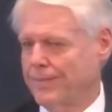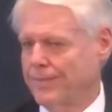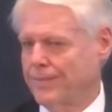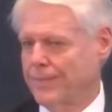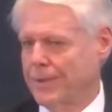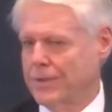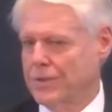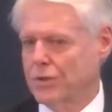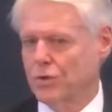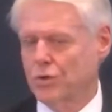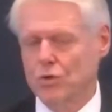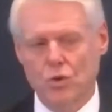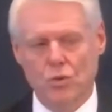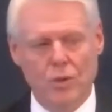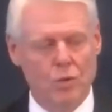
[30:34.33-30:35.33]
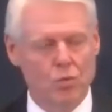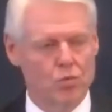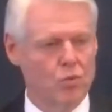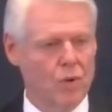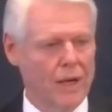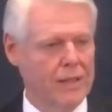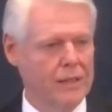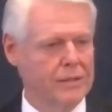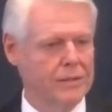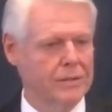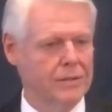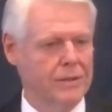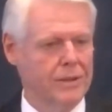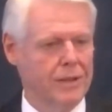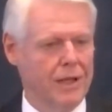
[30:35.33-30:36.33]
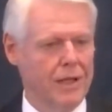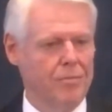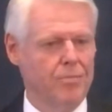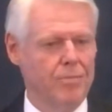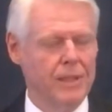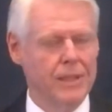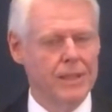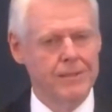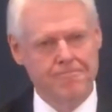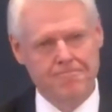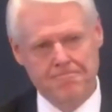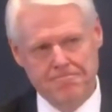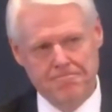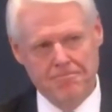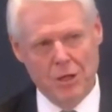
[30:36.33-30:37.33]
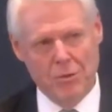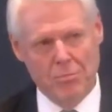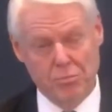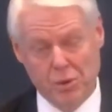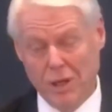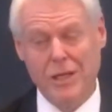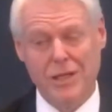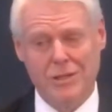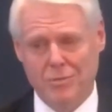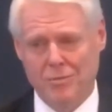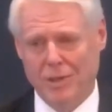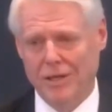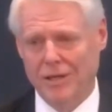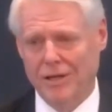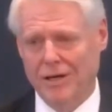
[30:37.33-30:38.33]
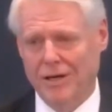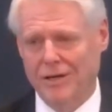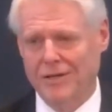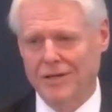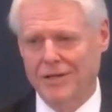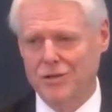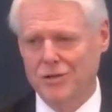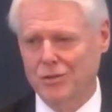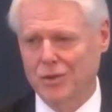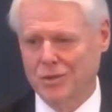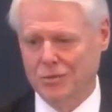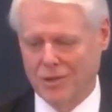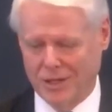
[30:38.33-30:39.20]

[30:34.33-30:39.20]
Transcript: It's through doing right and being praised by God as doing right,